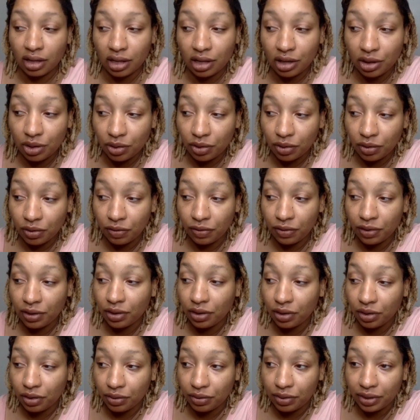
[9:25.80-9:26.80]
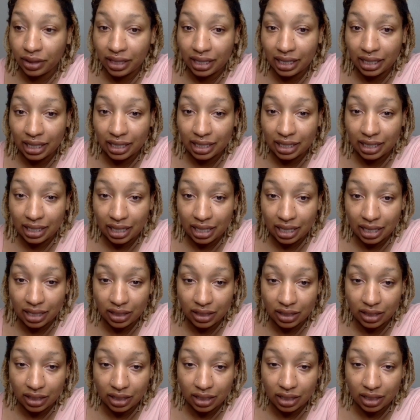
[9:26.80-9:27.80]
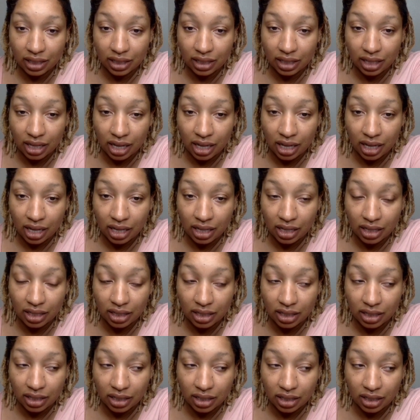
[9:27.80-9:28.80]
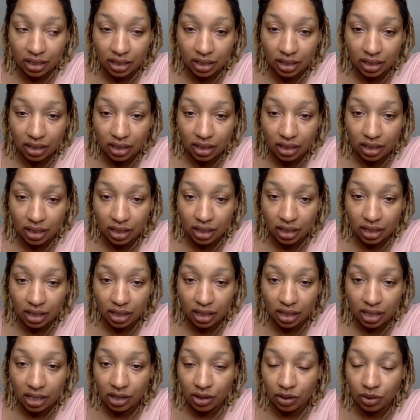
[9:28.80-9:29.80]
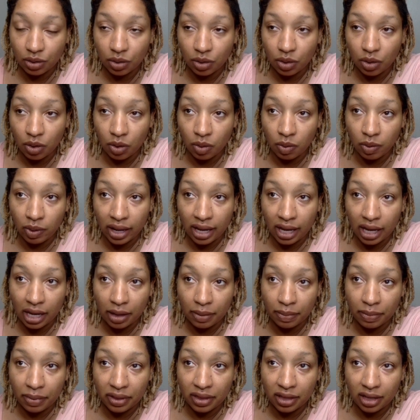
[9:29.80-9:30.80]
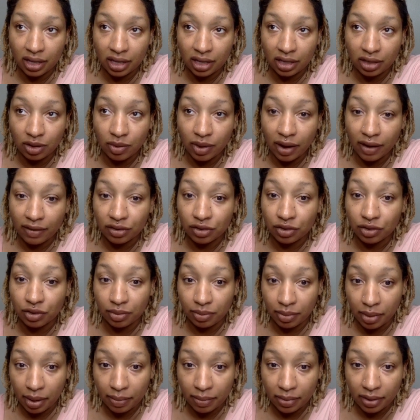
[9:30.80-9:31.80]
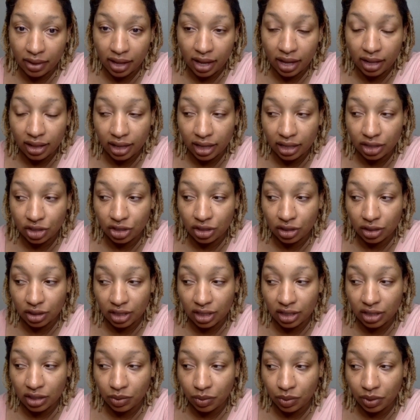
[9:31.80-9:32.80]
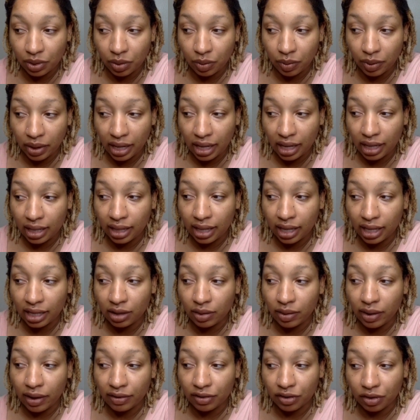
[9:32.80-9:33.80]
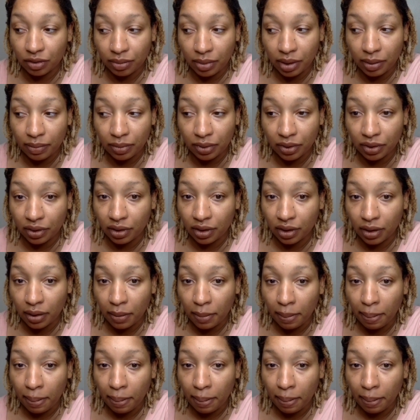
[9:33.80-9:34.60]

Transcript: It'll feel really intense and then it'll go away. But then you have to remember that, like, just because it went away, like, you have to remember,